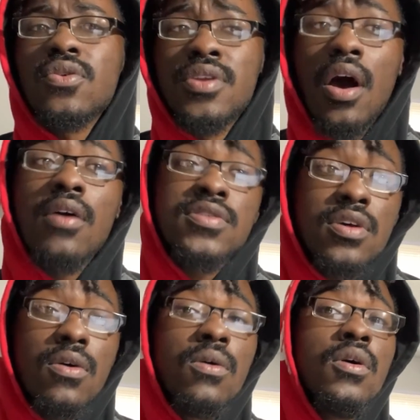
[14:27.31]
And
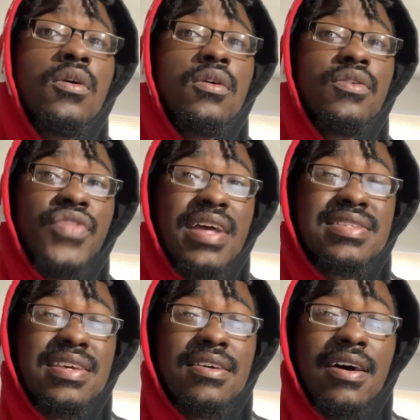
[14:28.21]
also, that's
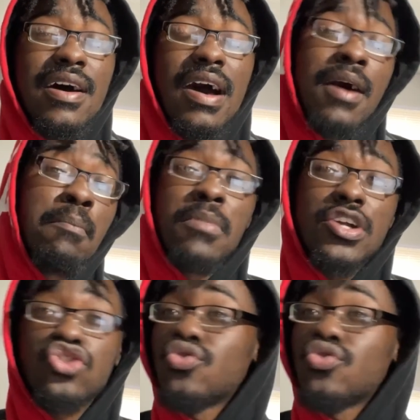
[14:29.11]
a much